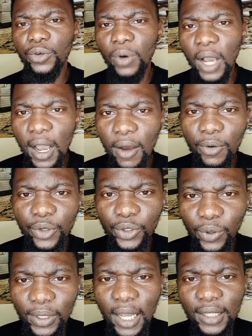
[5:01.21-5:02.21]
you how, you
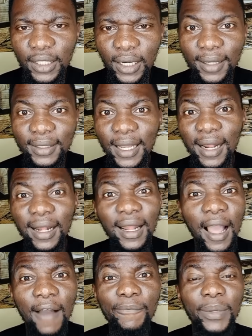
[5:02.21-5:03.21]
know,
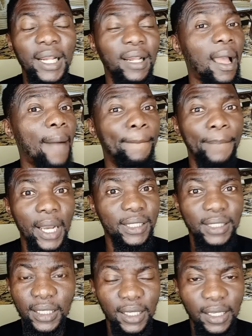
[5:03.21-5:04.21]
Nigerians have been
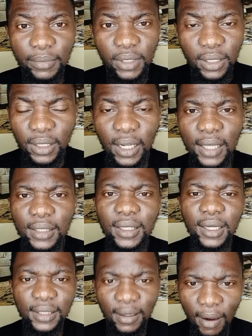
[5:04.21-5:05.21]
lambasting him since last
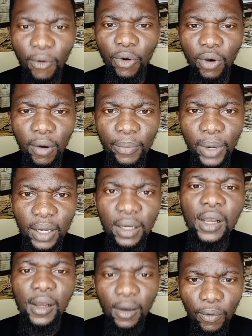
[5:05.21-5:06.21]
night. And when we come back,
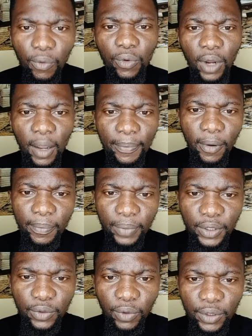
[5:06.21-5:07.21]
we'll wrap up. Please